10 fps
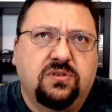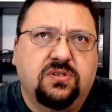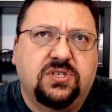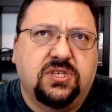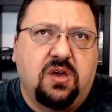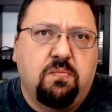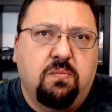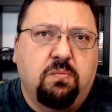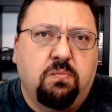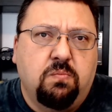stem
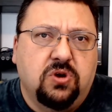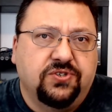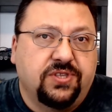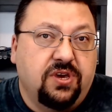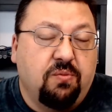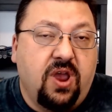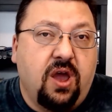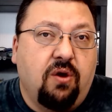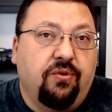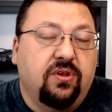mostly
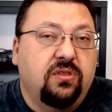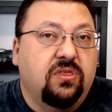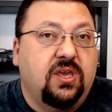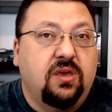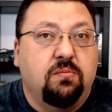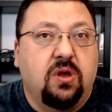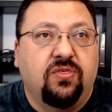around the